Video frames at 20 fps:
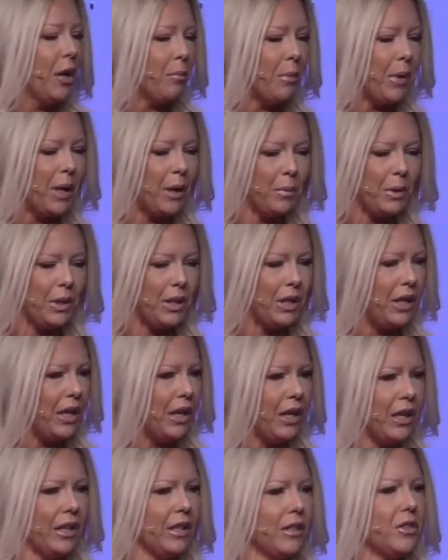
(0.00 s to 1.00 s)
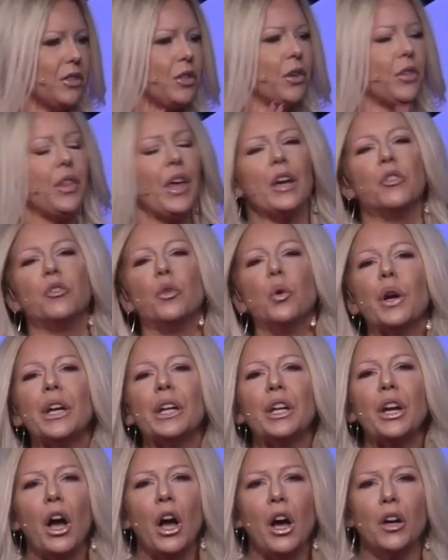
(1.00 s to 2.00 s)
Maybe it's they
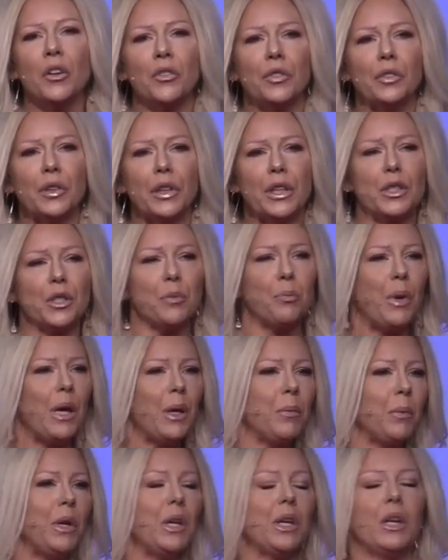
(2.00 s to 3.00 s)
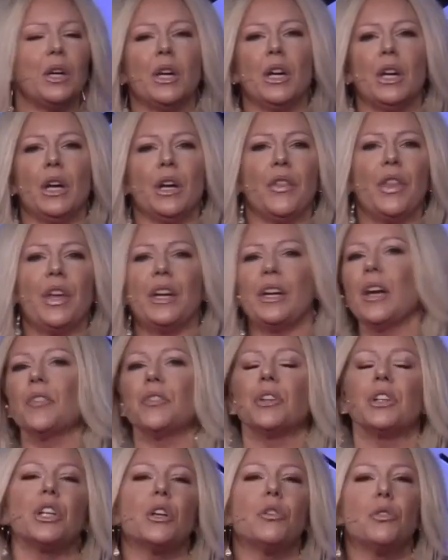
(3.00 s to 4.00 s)
avoid conflict. Maybe they
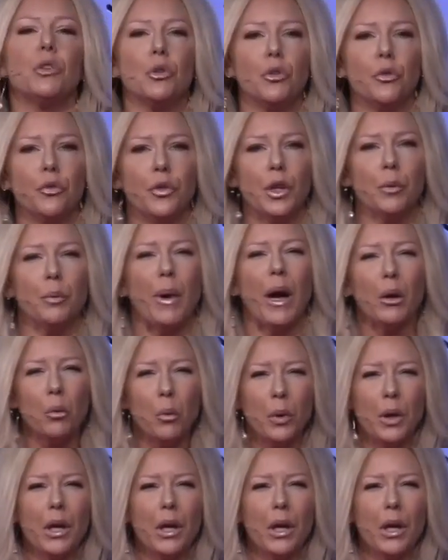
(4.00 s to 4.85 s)
never give you feedback.